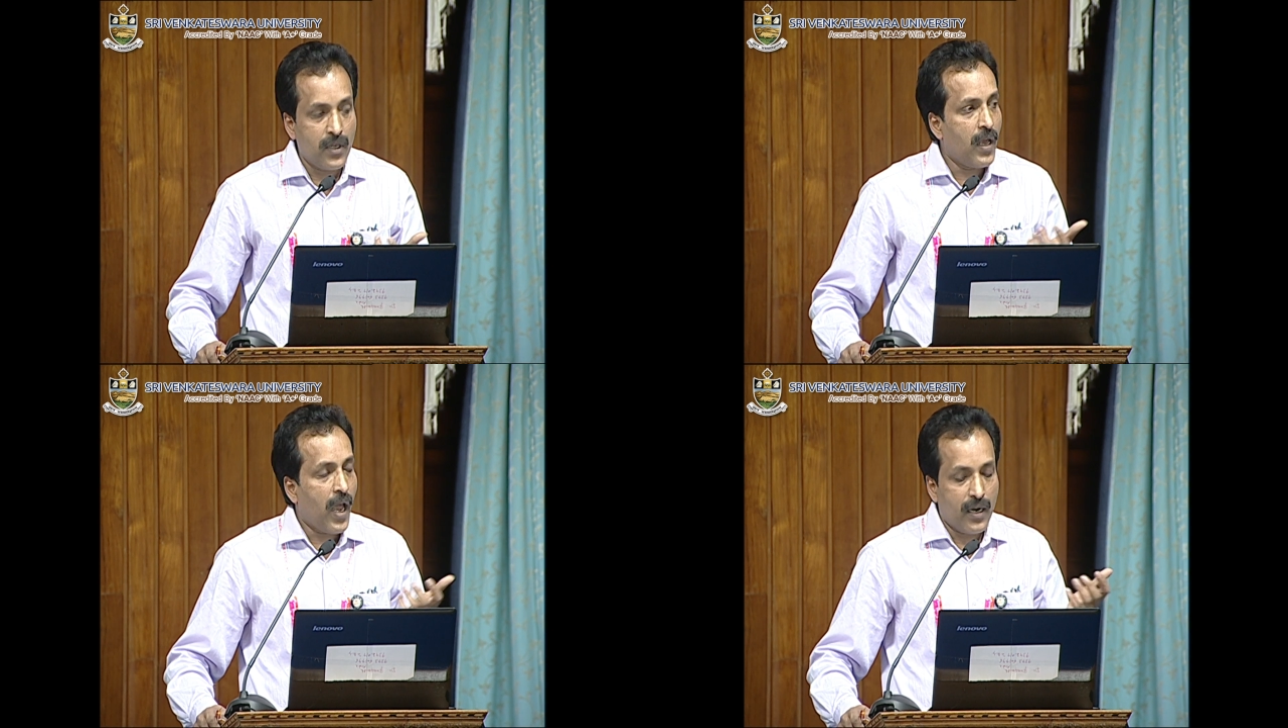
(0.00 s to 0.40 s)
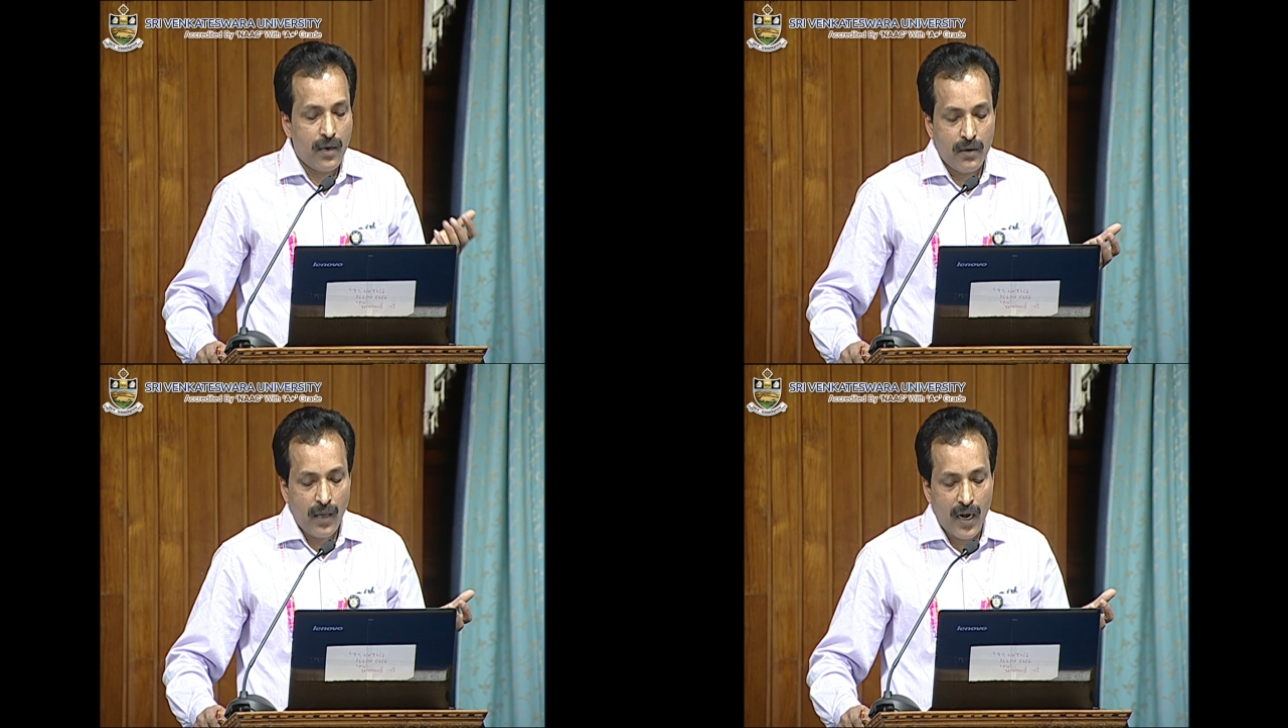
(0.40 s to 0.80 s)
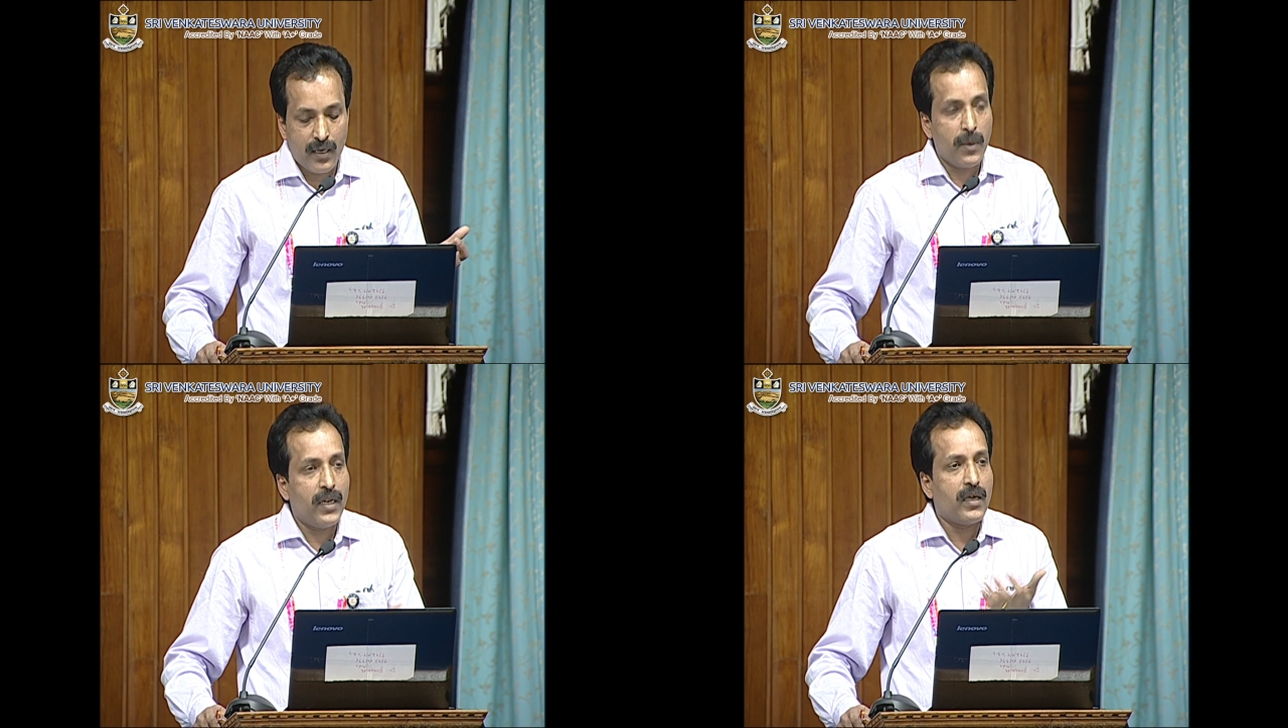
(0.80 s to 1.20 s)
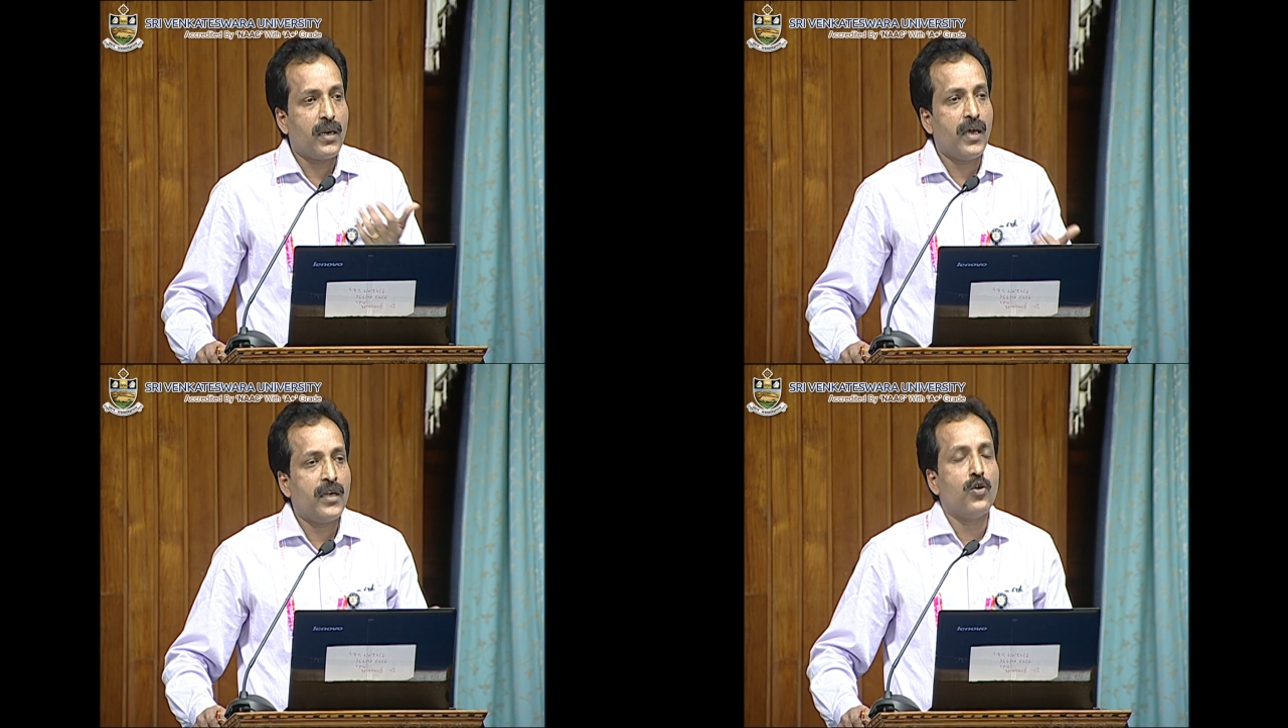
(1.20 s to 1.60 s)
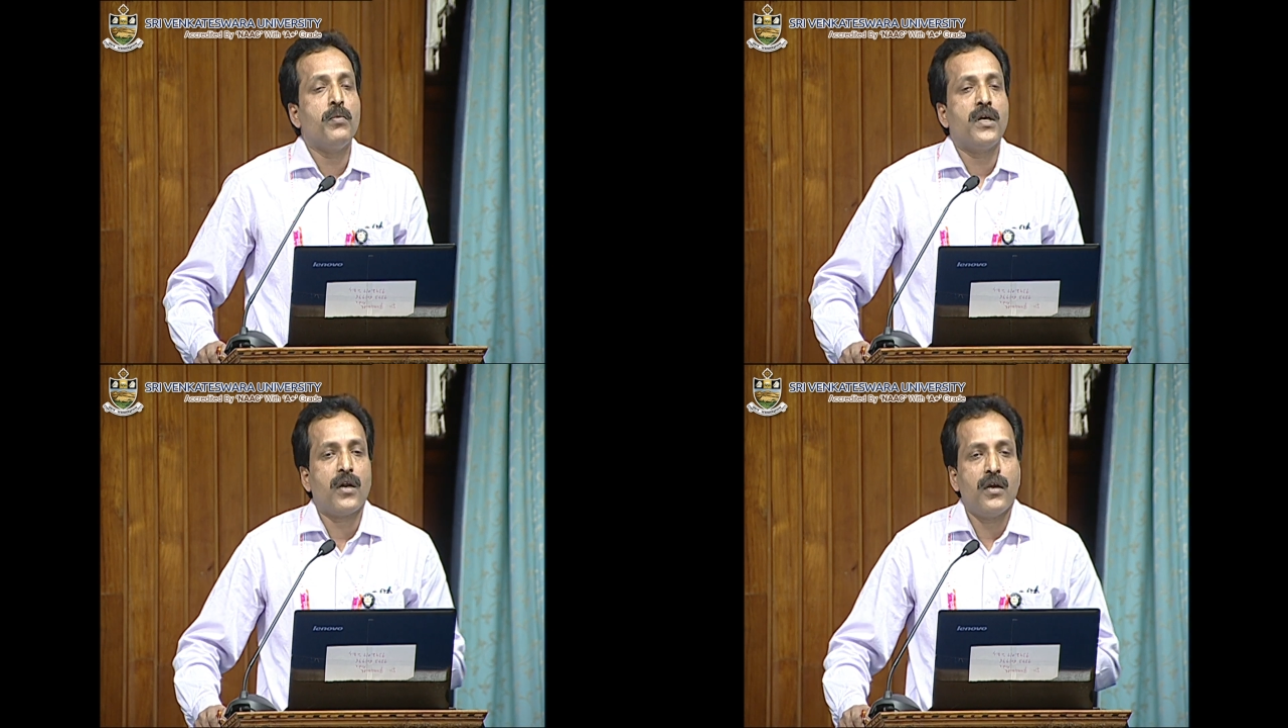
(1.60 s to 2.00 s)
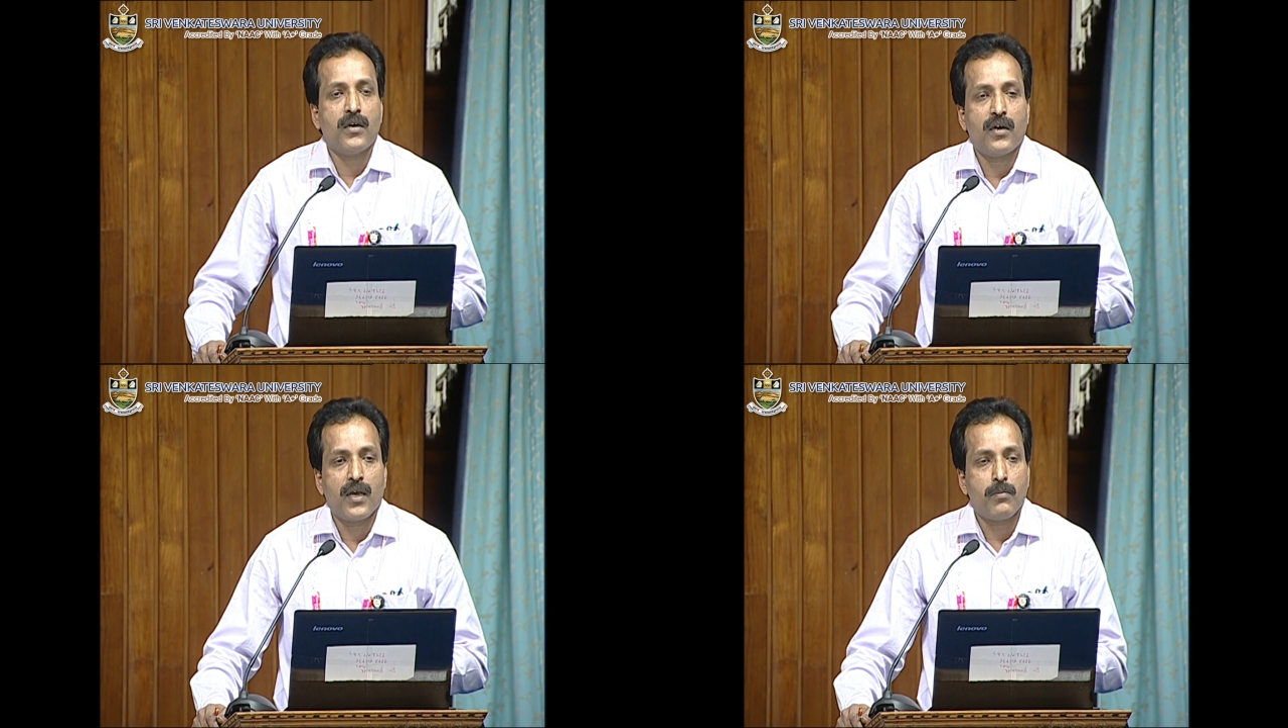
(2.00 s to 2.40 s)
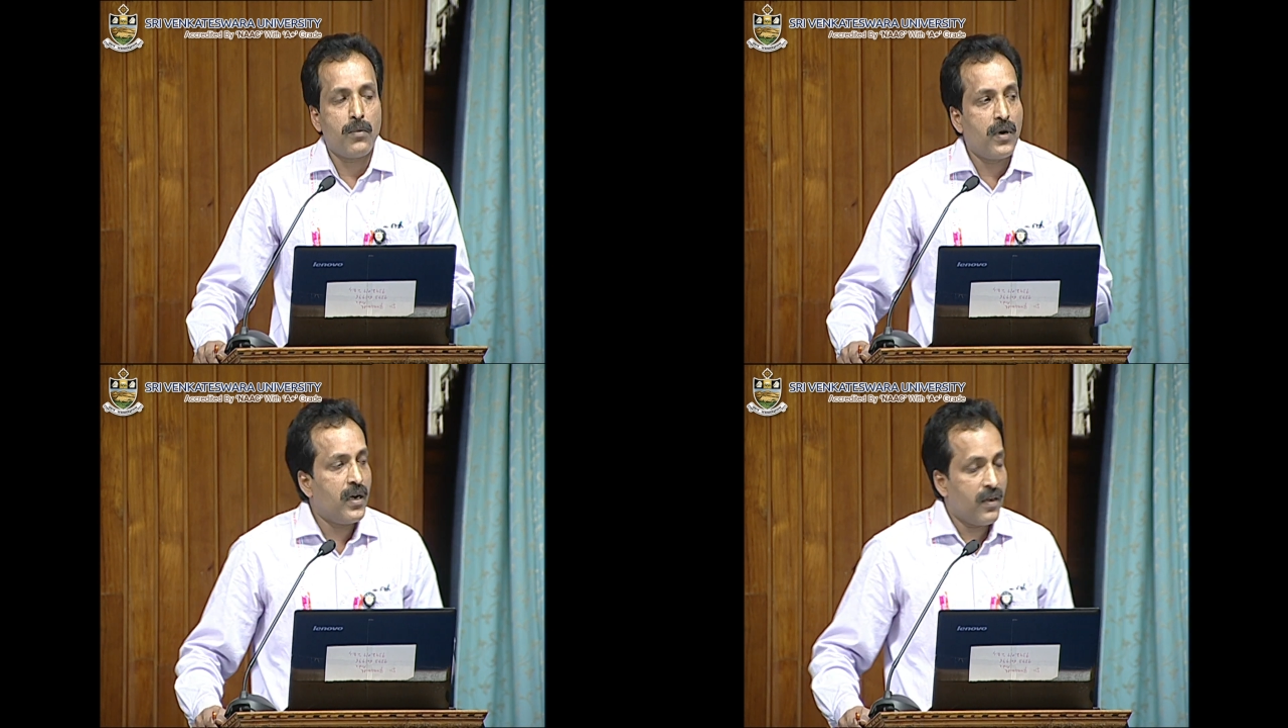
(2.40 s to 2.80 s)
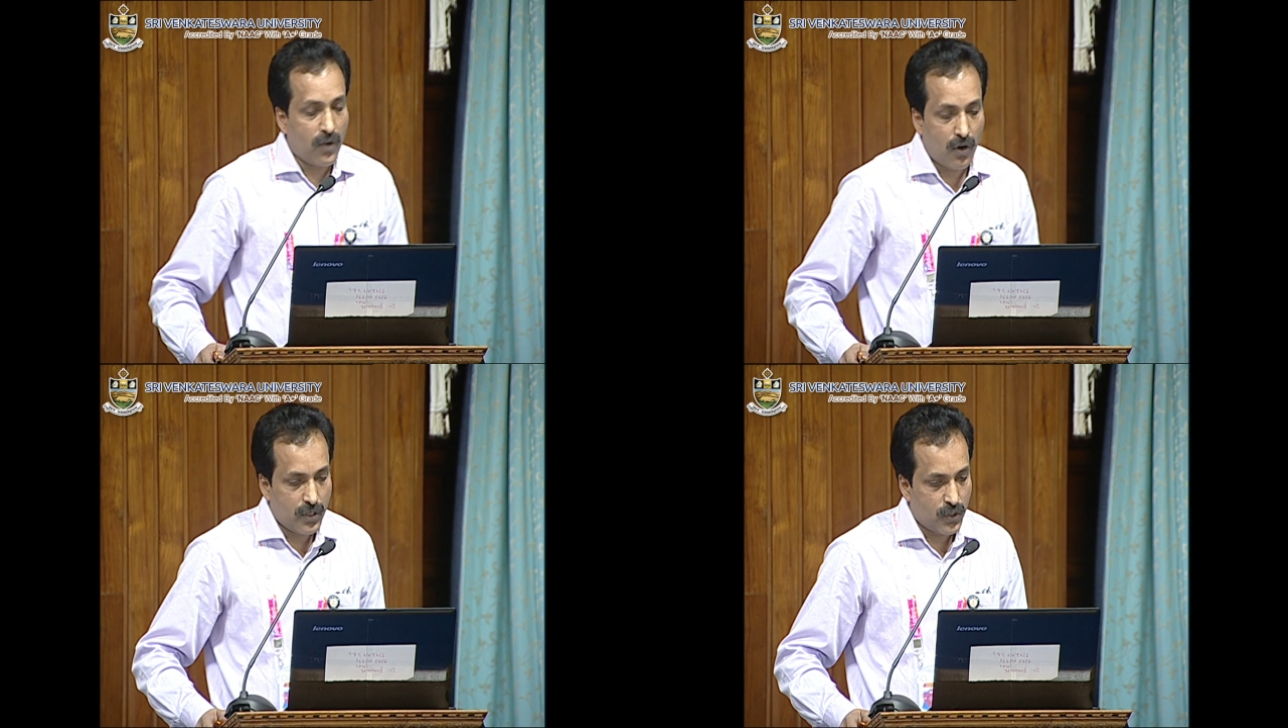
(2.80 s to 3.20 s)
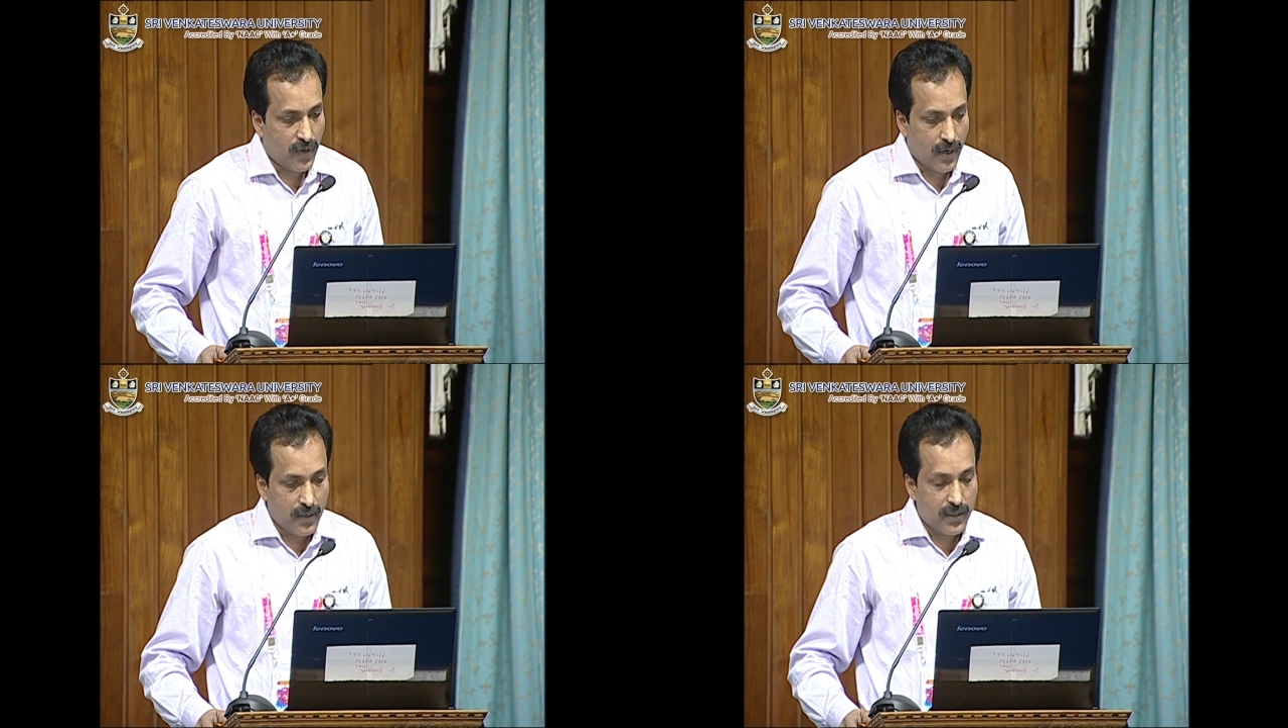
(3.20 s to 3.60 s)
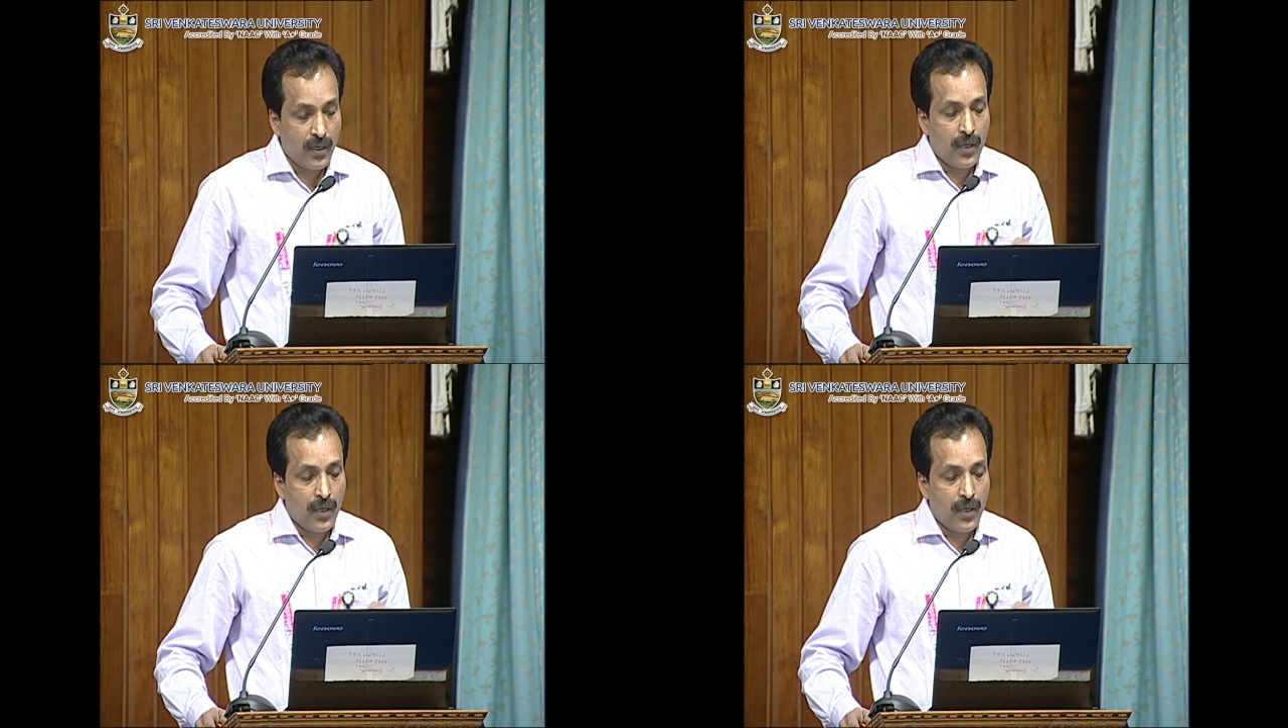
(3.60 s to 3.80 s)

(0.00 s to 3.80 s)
and ultimately create human-rated capability for launch vehicles.